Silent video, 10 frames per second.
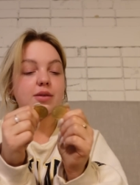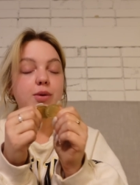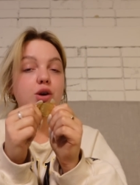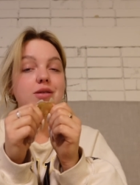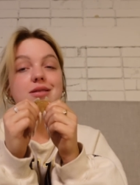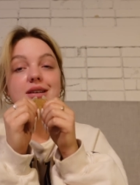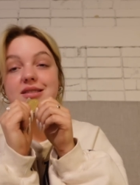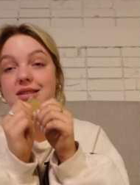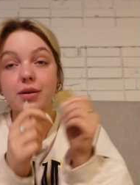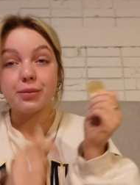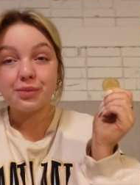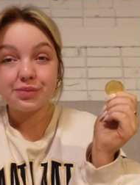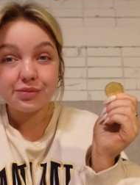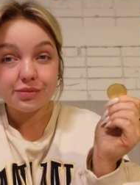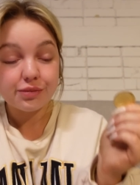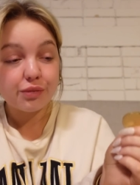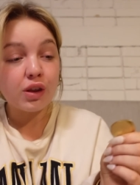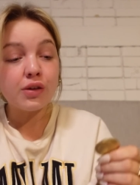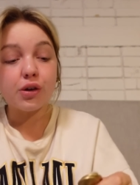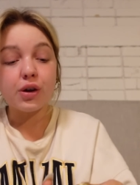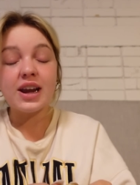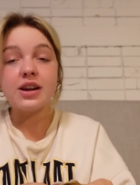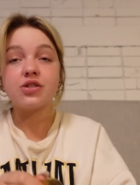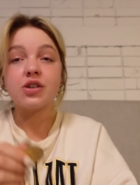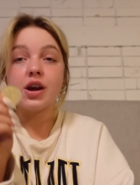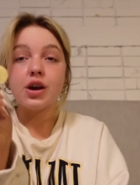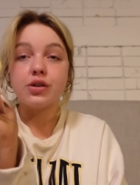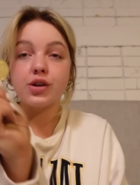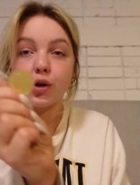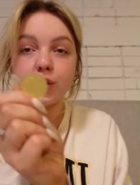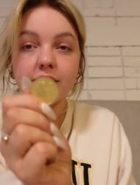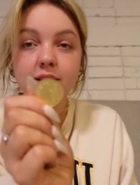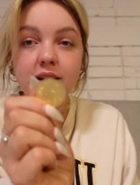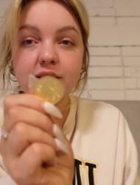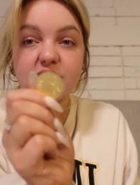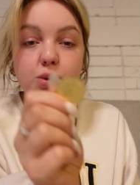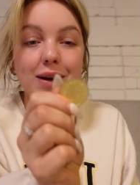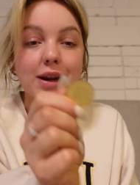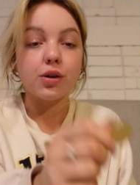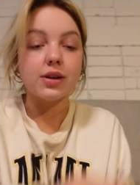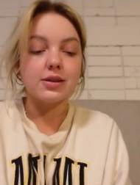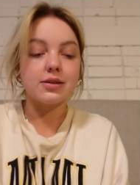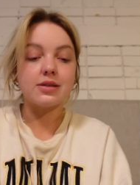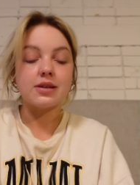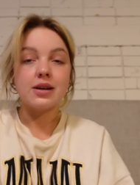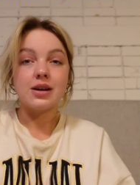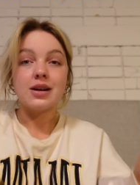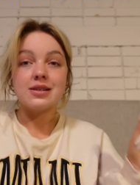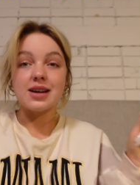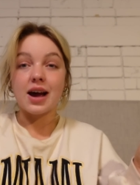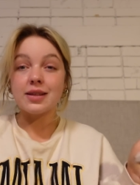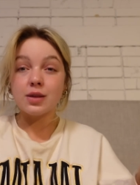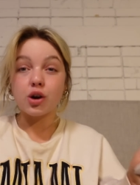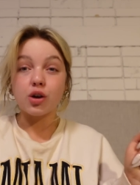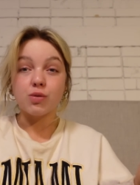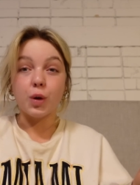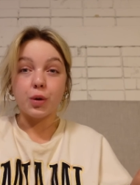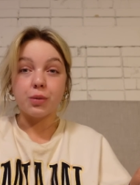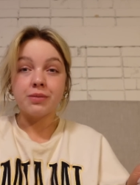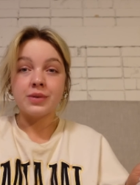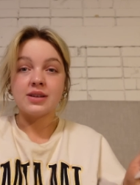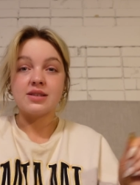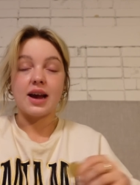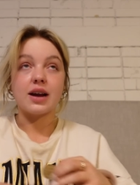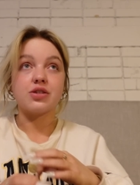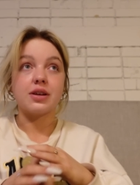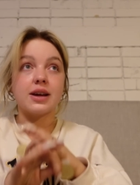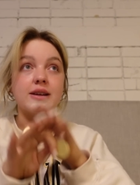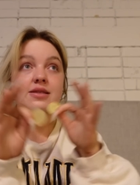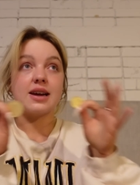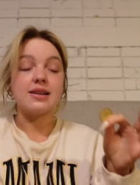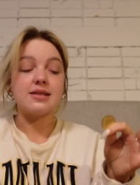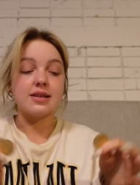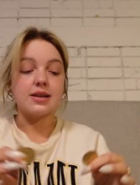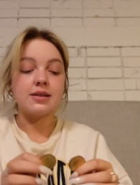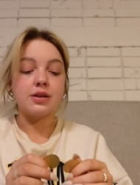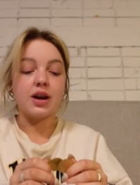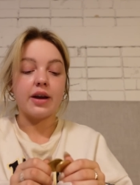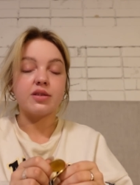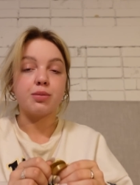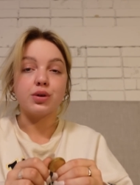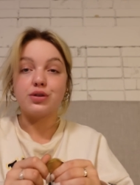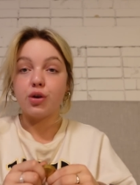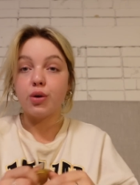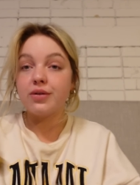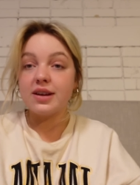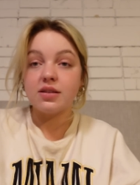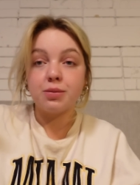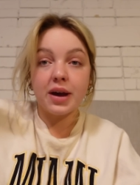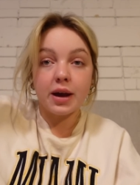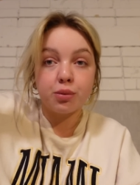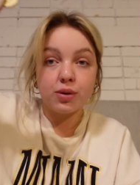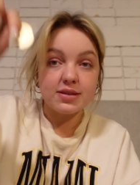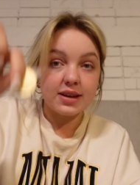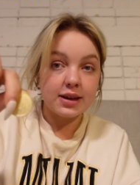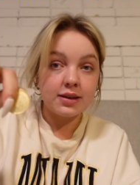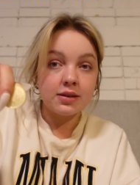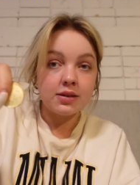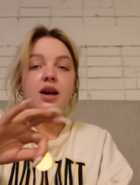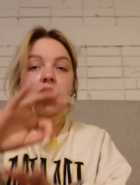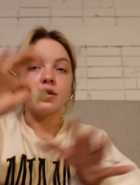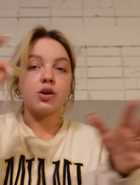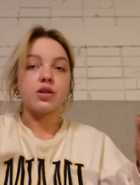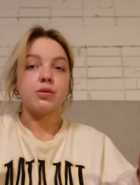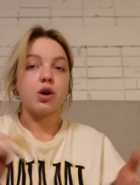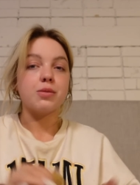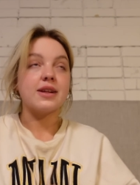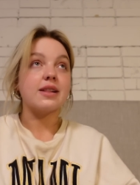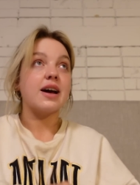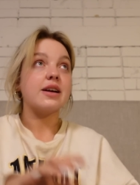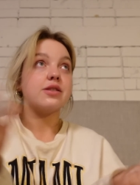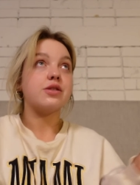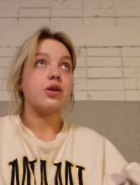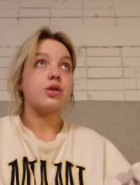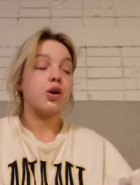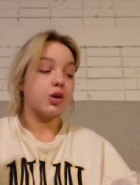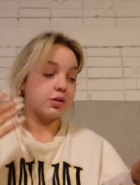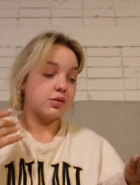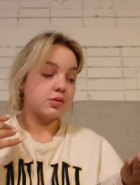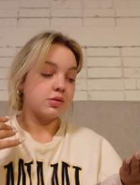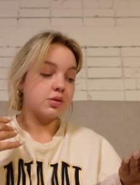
So we got six of them. So each token is twenty dollars to unlock a room to actually like dance in, you have to put two of these bad boys in to unlock the room and the lights turn on.